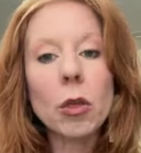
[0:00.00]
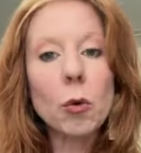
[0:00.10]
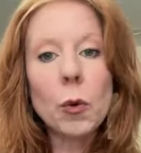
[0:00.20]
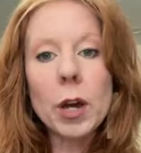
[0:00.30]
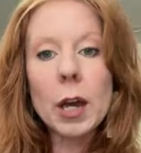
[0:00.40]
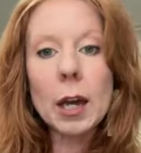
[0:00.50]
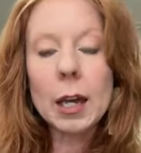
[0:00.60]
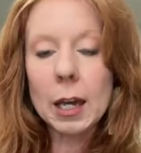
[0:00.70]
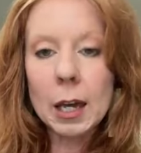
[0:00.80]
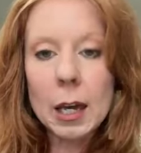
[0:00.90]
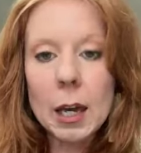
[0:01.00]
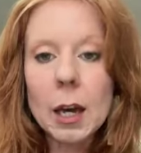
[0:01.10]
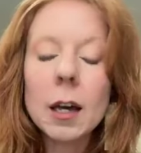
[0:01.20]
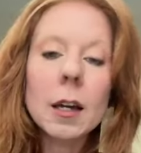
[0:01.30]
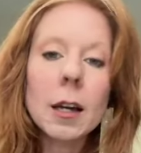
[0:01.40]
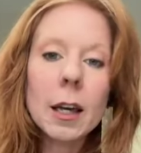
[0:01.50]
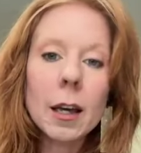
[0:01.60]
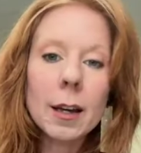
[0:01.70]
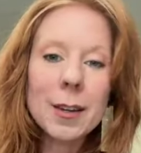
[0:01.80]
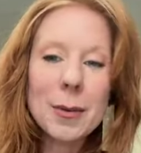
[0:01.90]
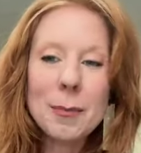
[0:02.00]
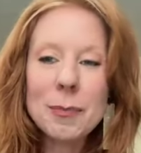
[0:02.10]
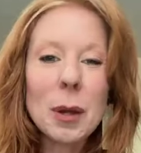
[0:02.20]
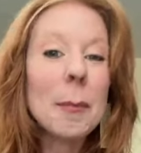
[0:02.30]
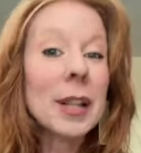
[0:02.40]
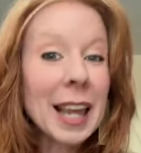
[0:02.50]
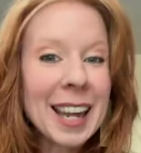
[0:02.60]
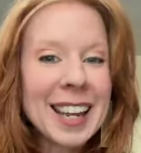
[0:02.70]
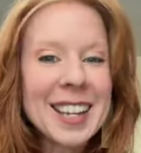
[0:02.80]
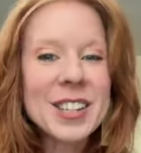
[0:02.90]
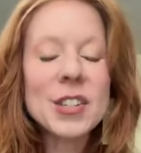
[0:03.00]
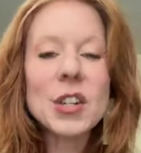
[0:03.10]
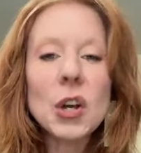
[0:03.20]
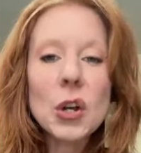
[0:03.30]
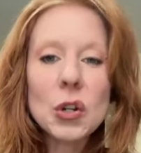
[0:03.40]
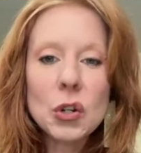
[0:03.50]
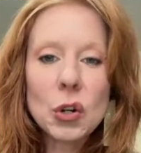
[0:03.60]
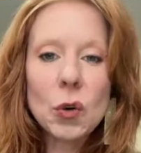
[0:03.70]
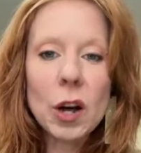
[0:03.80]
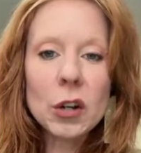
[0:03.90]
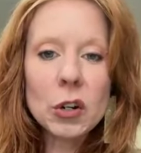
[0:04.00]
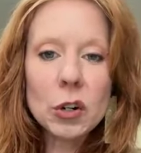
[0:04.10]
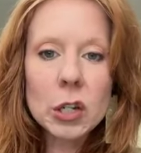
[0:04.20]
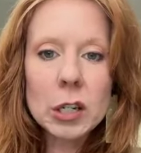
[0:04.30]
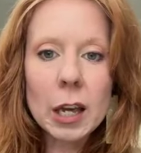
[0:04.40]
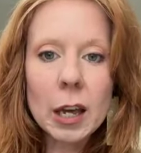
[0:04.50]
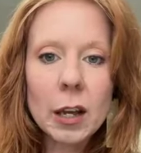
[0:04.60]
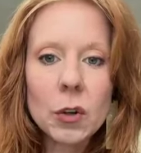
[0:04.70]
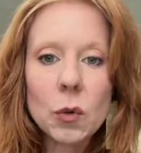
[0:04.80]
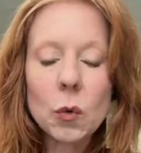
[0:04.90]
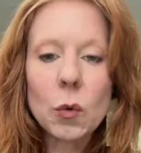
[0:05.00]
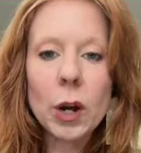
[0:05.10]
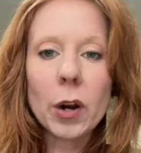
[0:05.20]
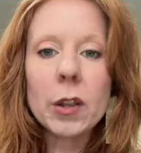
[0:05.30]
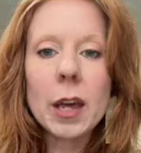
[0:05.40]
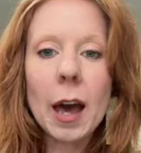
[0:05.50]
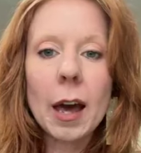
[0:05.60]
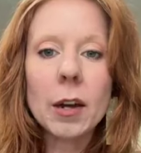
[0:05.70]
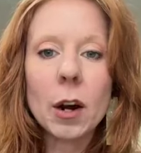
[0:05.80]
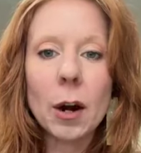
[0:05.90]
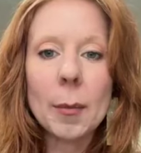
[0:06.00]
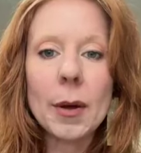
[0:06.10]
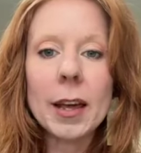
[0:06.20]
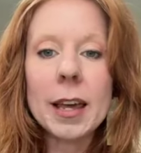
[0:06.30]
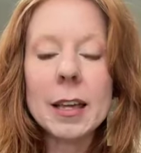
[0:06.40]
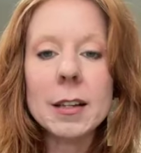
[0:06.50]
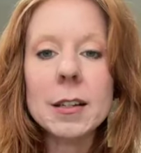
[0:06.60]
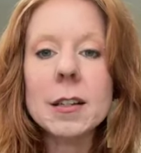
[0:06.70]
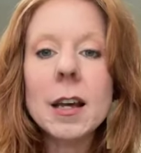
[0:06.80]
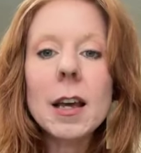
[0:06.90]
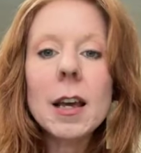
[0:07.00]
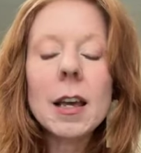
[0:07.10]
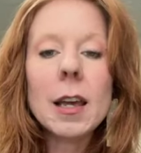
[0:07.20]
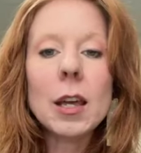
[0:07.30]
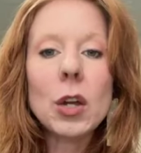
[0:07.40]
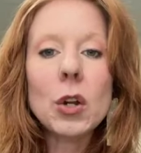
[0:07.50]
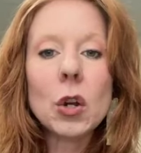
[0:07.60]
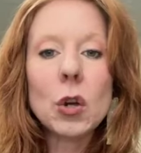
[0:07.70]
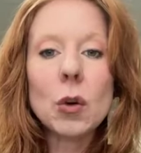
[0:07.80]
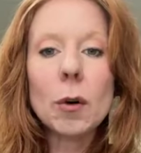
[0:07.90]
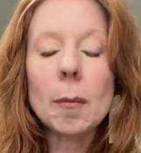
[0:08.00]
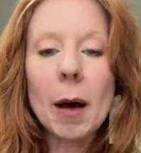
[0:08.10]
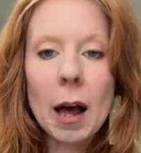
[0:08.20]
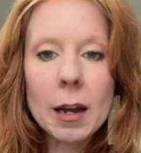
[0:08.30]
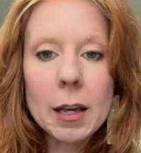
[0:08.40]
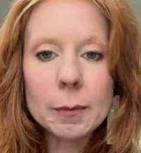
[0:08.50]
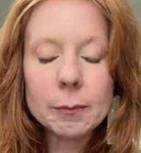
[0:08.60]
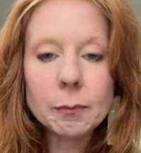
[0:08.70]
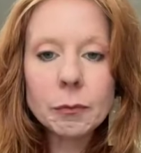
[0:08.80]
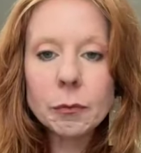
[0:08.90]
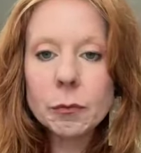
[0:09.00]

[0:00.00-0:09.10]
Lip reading: at 3 key planets to understand where the Adharma is in your body,